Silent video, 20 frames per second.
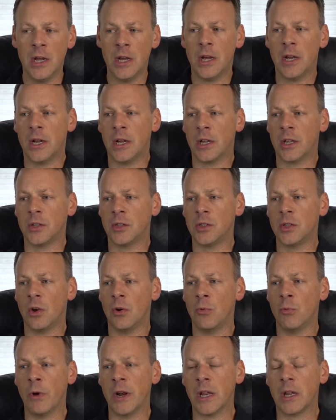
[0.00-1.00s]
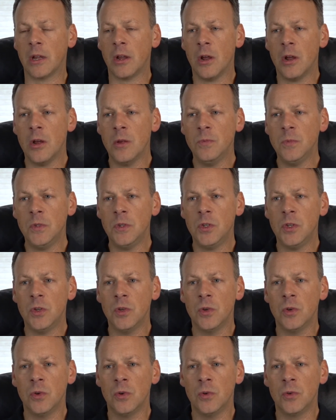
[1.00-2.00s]
Uh, so when it comes
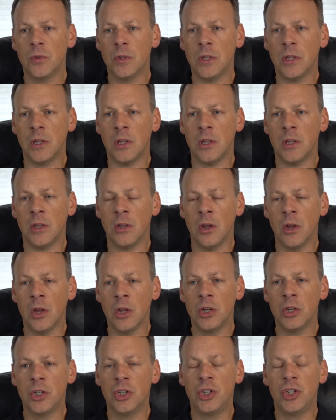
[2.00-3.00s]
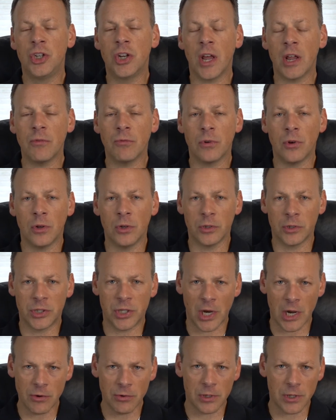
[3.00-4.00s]
to the General,
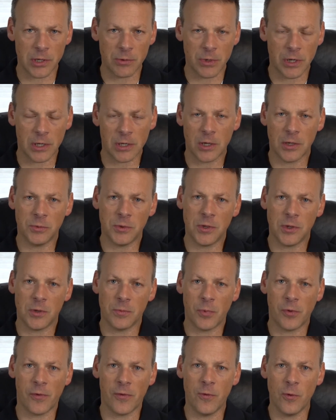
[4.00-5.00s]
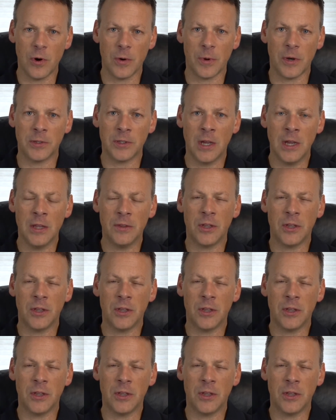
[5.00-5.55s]
generally, when it comes to the performance,